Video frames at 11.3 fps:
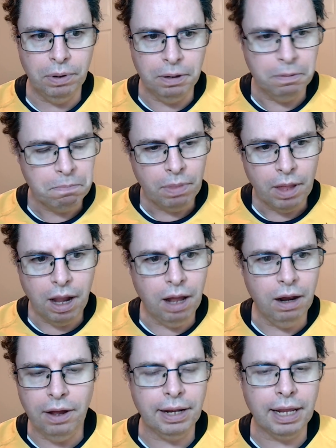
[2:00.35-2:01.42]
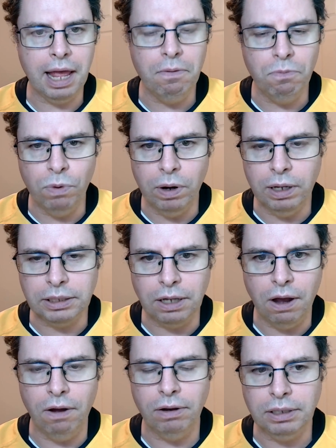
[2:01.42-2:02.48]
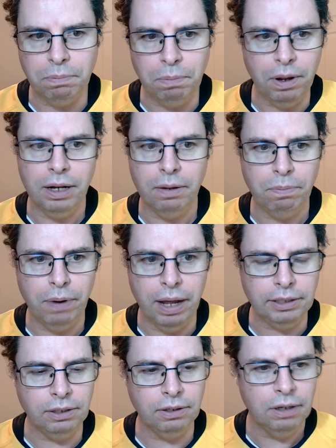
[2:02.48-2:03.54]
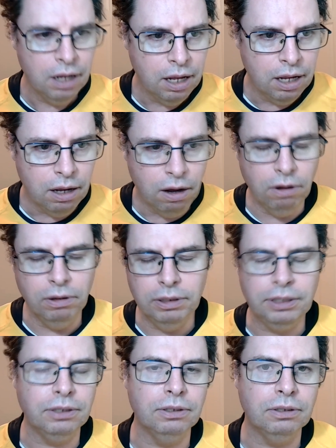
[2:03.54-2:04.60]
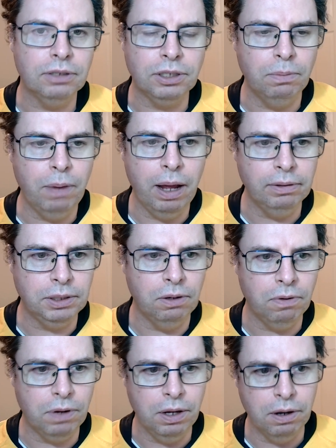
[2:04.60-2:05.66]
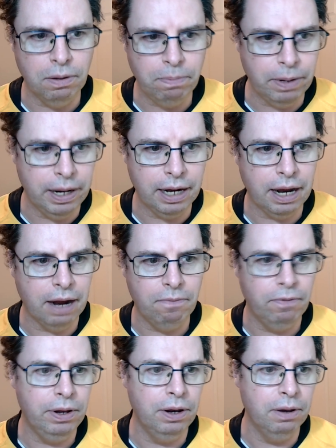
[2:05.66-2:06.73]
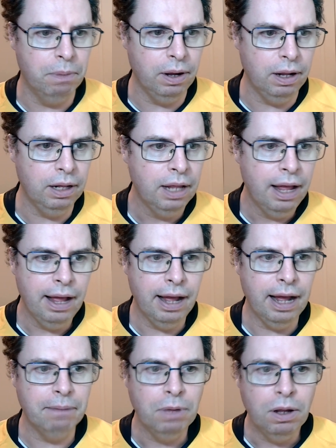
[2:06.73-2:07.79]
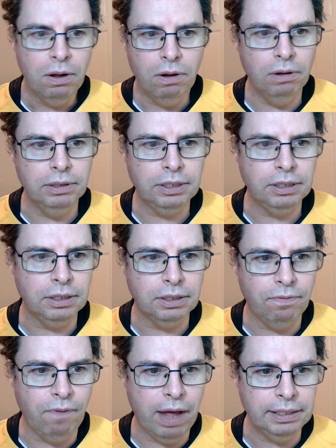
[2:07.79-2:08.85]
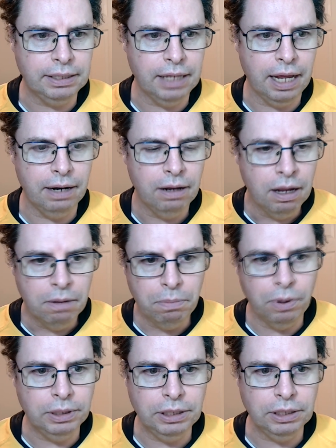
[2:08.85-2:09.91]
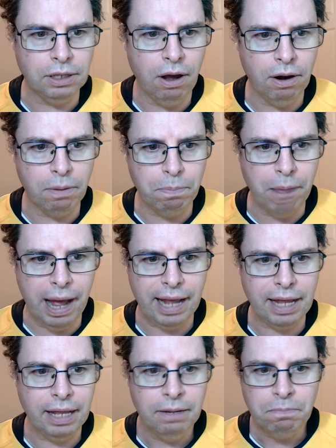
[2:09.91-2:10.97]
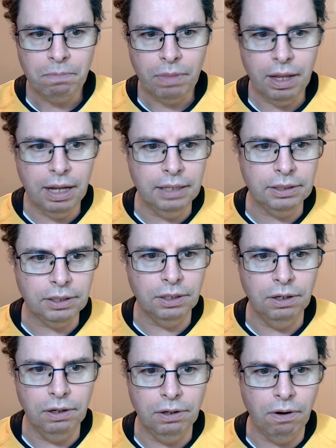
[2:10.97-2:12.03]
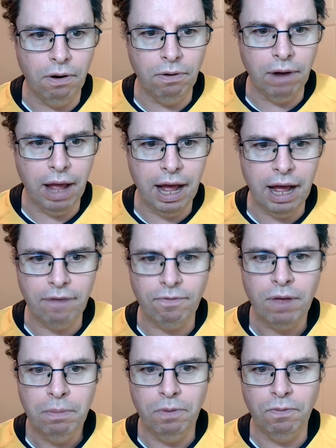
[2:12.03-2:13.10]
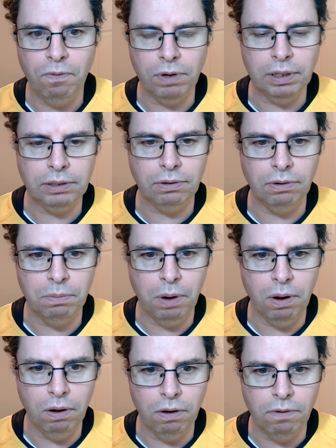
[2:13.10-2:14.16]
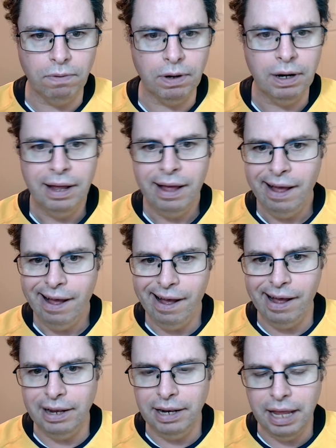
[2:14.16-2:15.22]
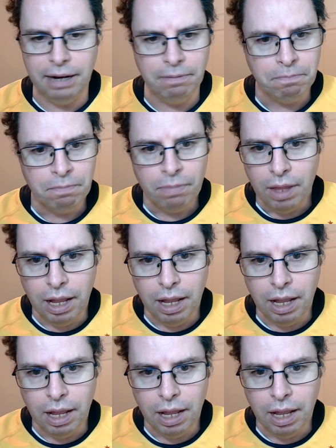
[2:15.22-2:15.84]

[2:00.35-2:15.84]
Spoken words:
But a lot of the game was Connacht applying the pressure, Ulster somehow soaking you up and then getting rid of the ball. Ulster's defence then pushes Connacht back into their own half before they turn the ball over, and then